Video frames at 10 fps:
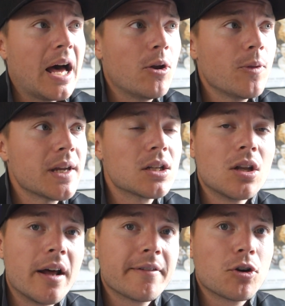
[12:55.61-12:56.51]
I don't think a
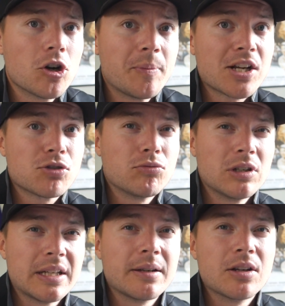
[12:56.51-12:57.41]
lot of quarterbacks
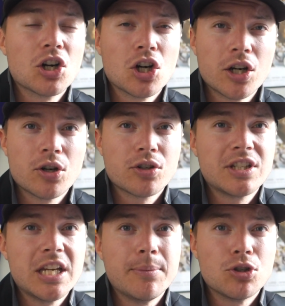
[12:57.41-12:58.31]
really hurt your
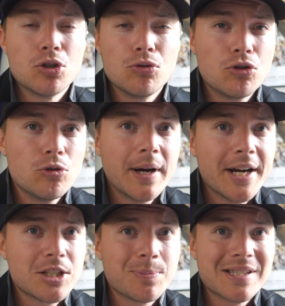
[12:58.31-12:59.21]
team too
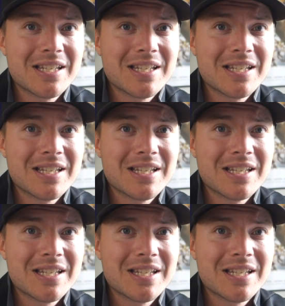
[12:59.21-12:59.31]
much,